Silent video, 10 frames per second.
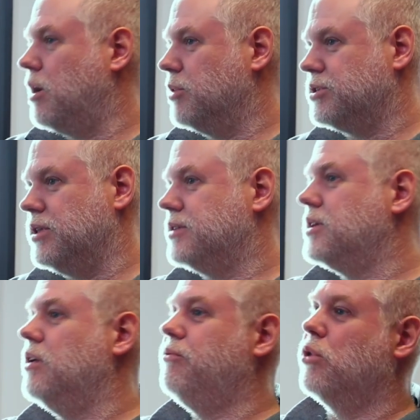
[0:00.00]
How much do they
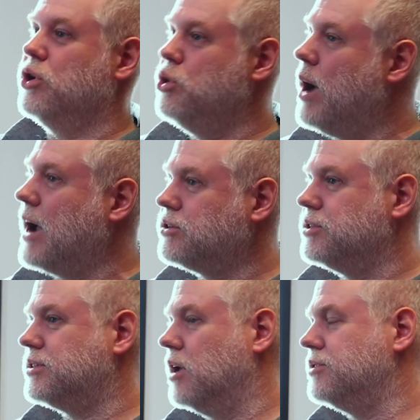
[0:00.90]
sell it for? Who
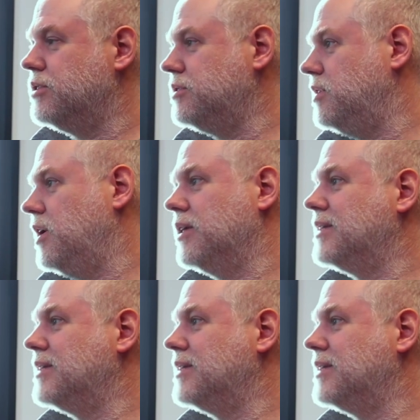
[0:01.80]
actually sells this thing?